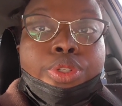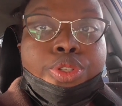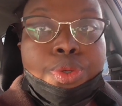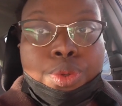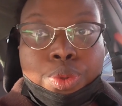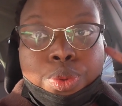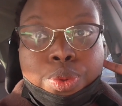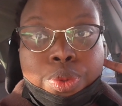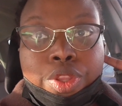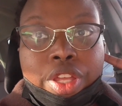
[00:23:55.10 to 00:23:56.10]

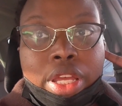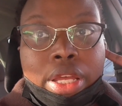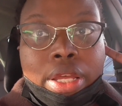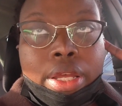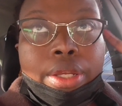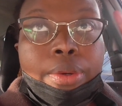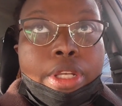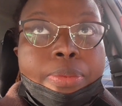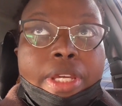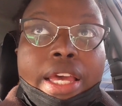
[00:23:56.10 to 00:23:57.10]
to the
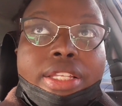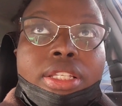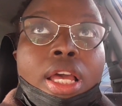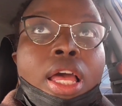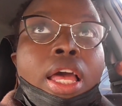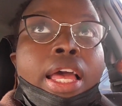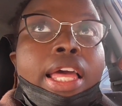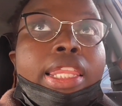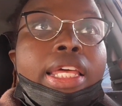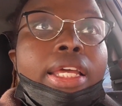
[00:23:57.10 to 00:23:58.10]
USPS
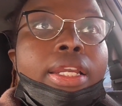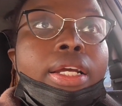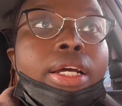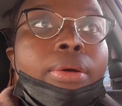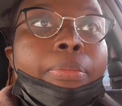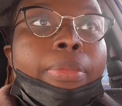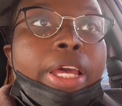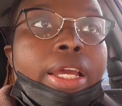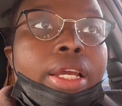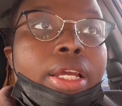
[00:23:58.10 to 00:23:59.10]
and then come
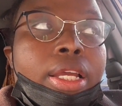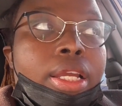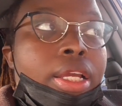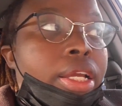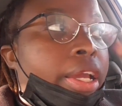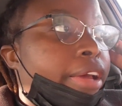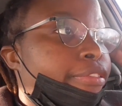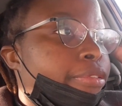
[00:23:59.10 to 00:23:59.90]
back and get cat